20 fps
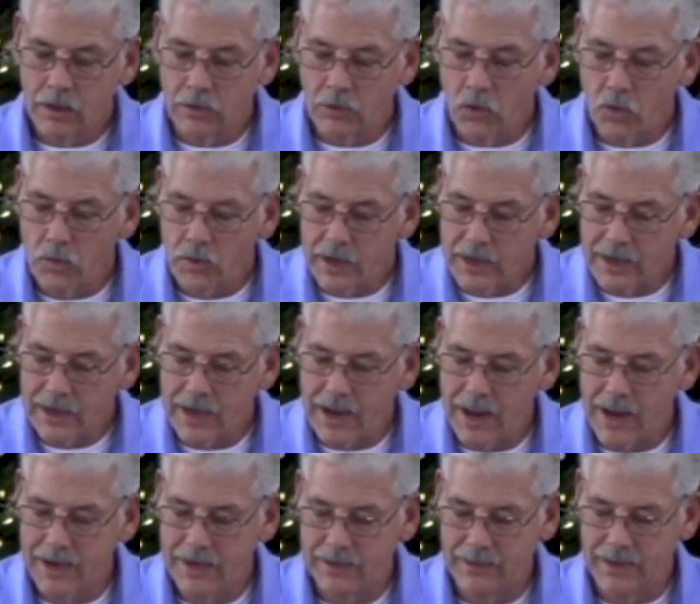Glory to
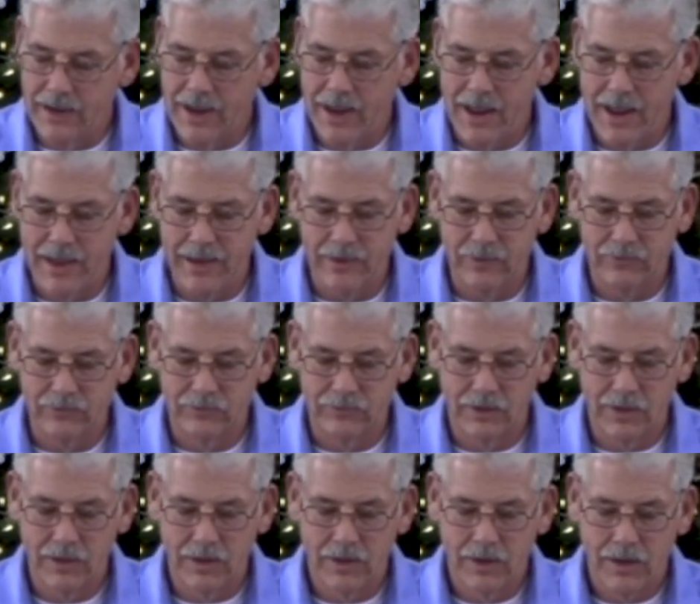God in the
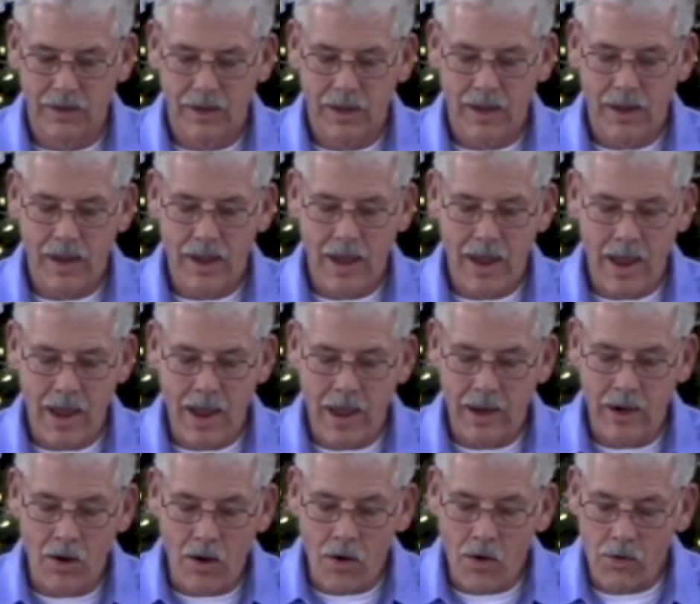highest,
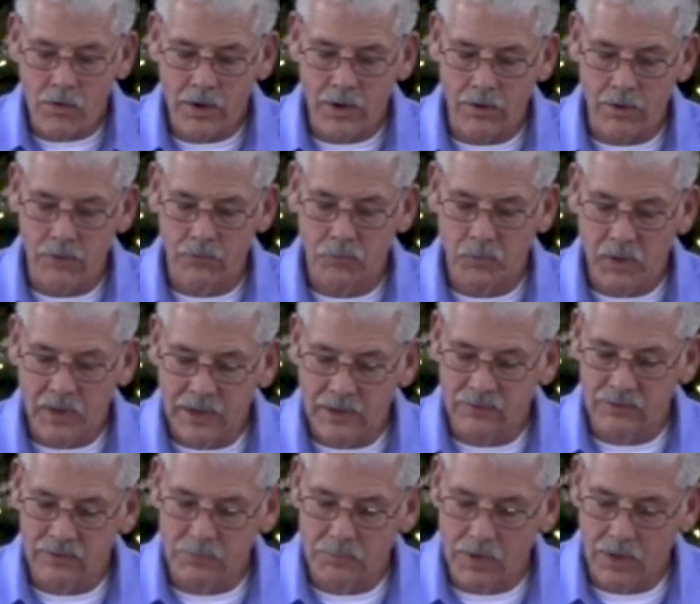and on earth
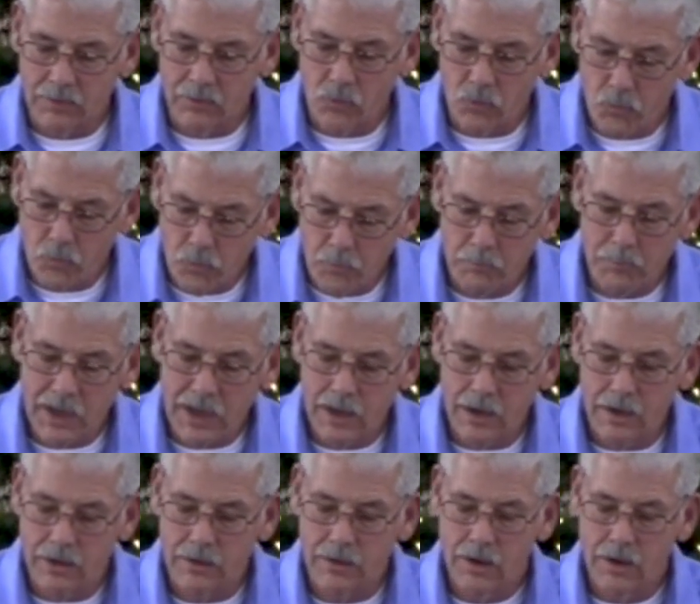peace among
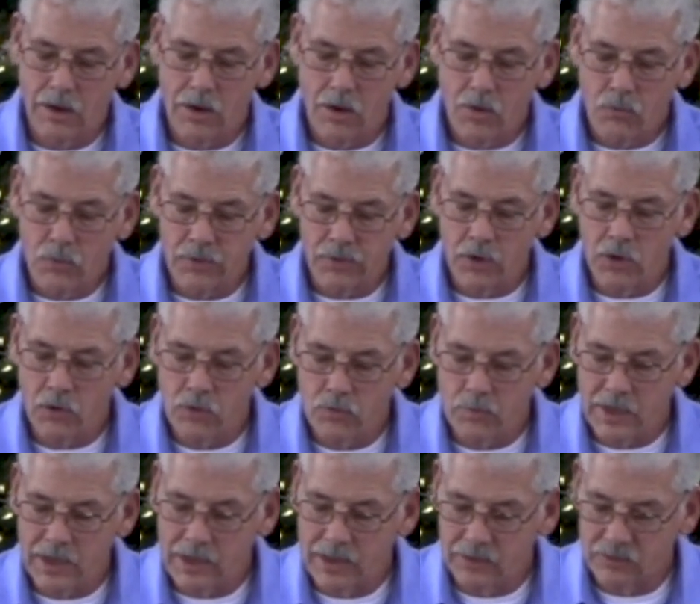men with
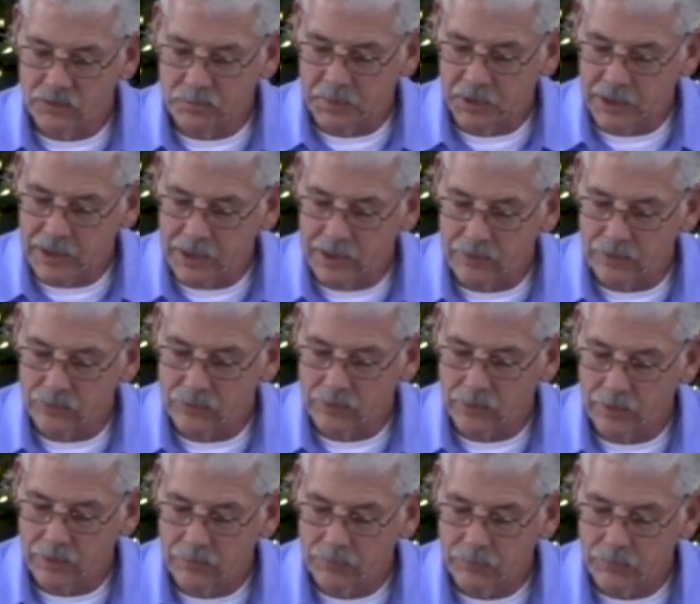whom he is
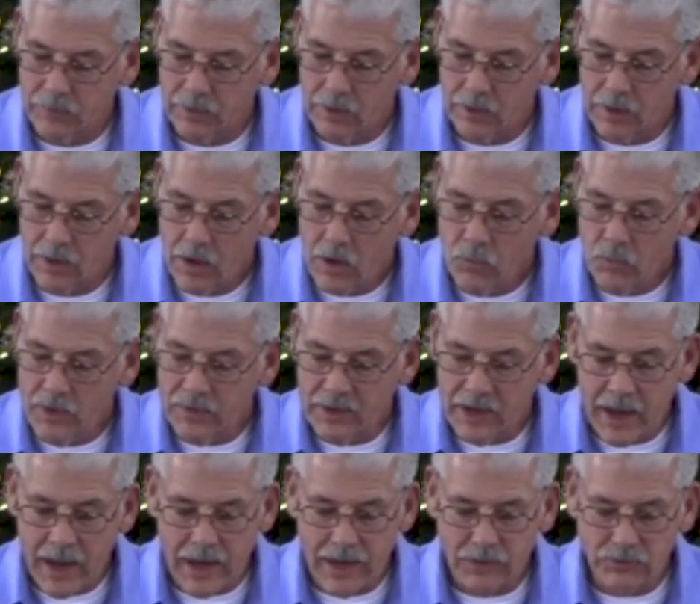pleased. When
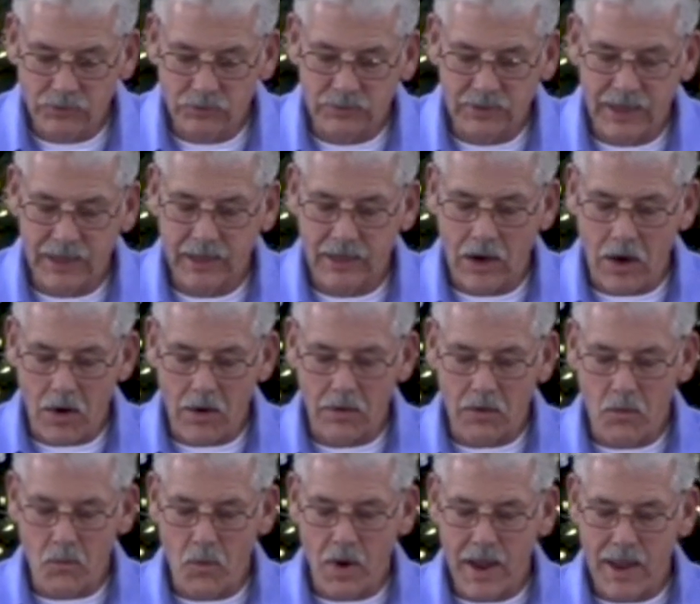the angels had
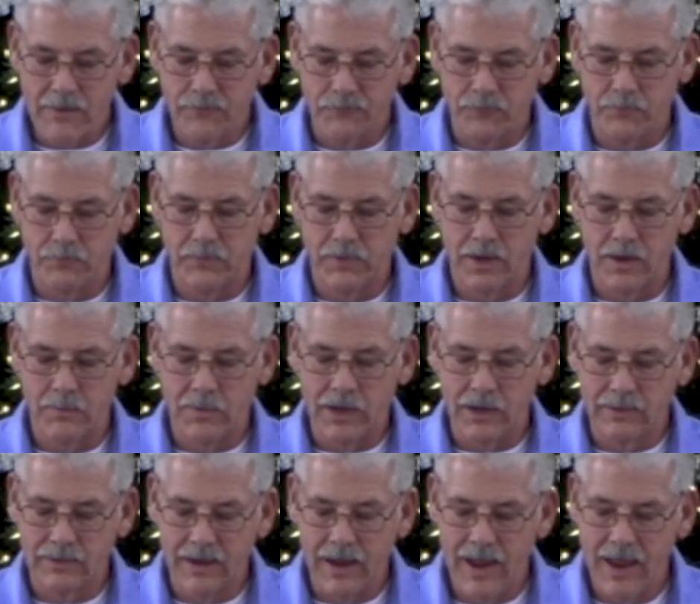gone away from them
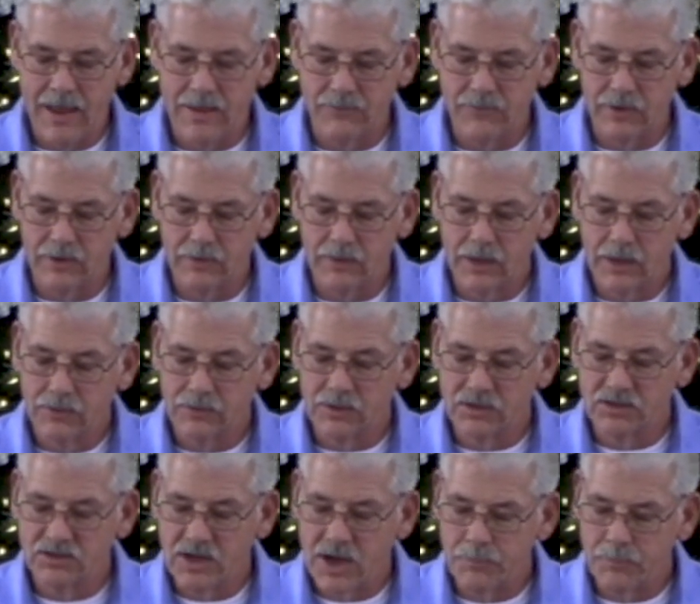into heaven,
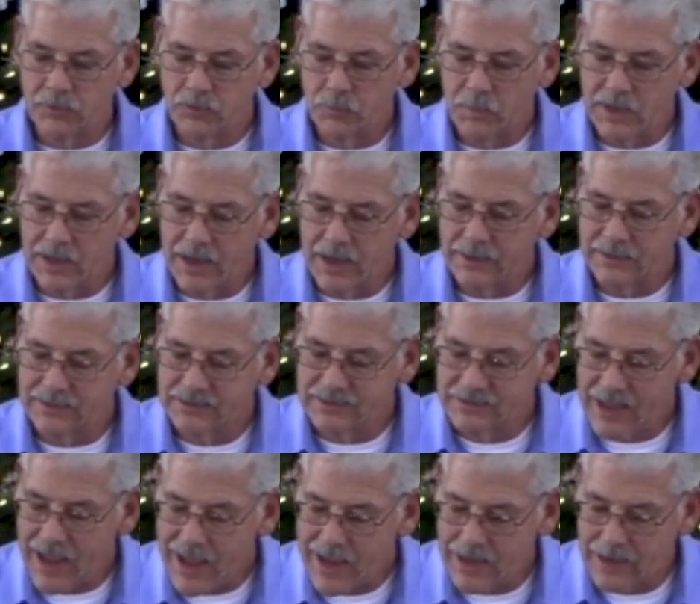the shepherds began
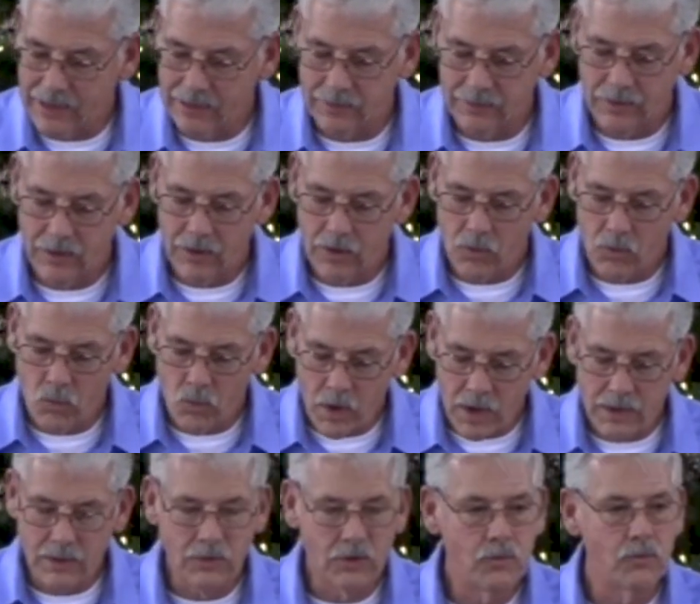saying
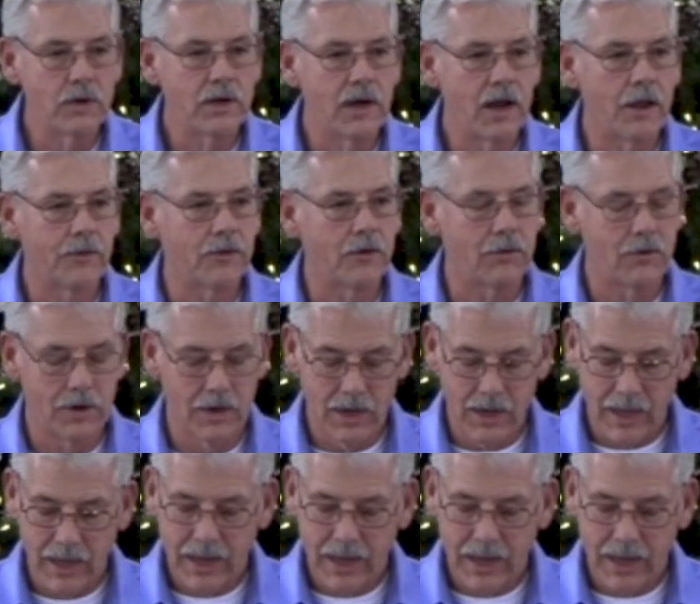one to another,